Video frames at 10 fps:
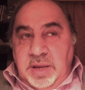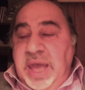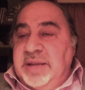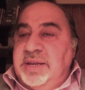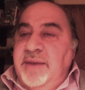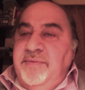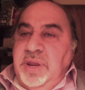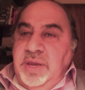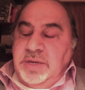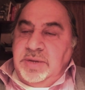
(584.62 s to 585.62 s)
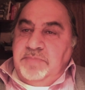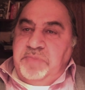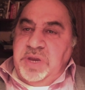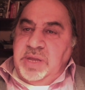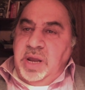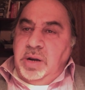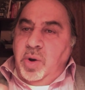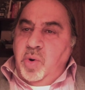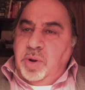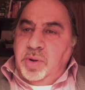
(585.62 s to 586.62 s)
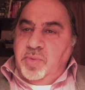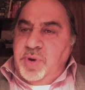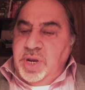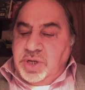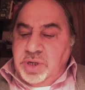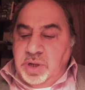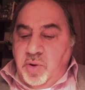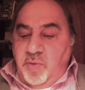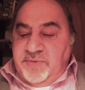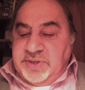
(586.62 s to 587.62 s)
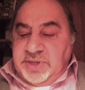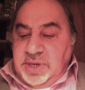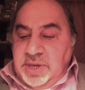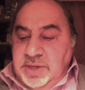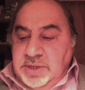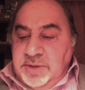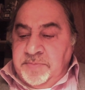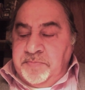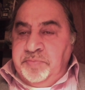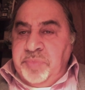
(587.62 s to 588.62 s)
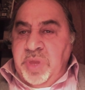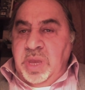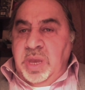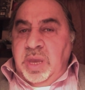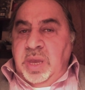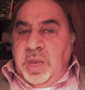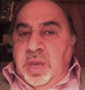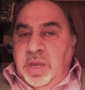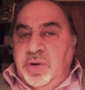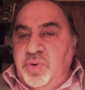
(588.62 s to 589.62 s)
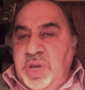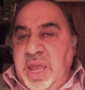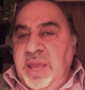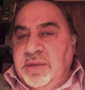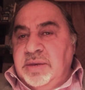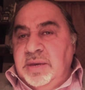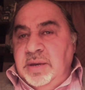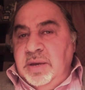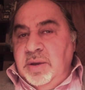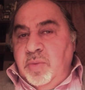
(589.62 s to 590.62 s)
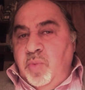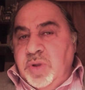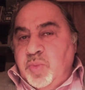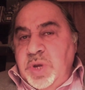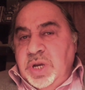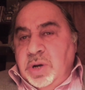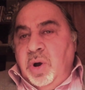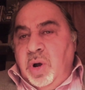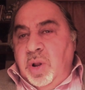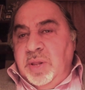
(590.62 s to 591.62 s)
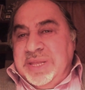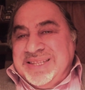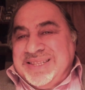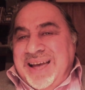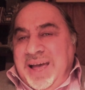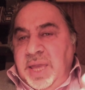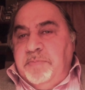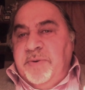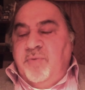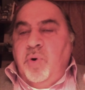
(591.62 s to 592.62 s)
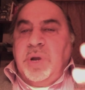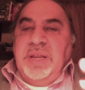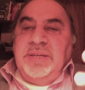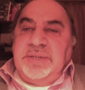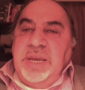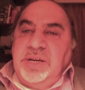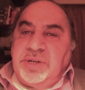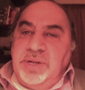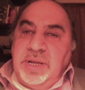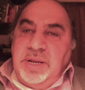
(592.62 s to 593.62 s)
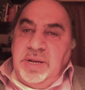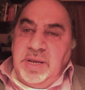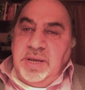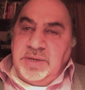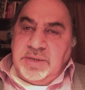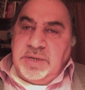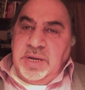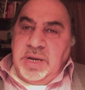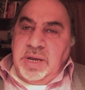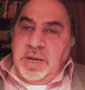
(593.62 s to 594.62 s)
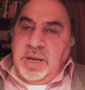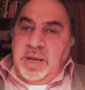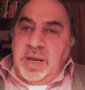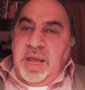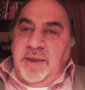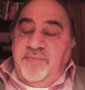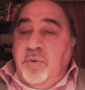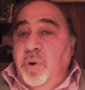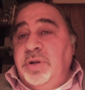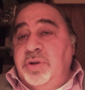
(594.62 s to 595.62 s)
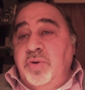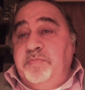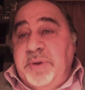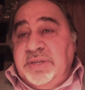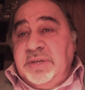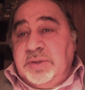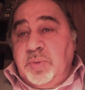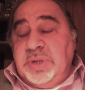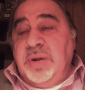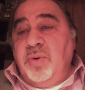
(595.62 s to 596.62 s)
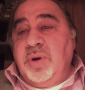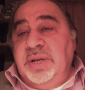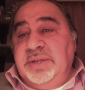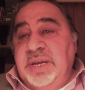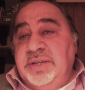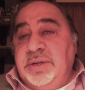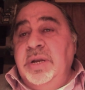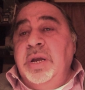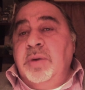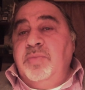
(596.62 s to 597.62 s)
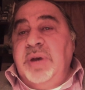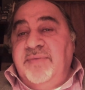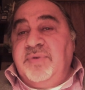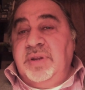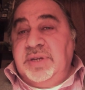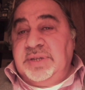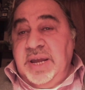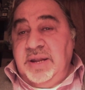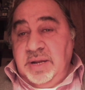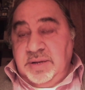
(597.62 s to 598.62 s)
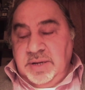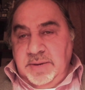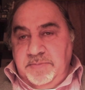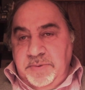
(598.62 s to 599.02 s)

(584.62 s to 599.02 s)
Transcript: activities, be they local, regional, overseas, create what we call the type of organization that it is. And if we're going to do business with that organization, we have to understand that type.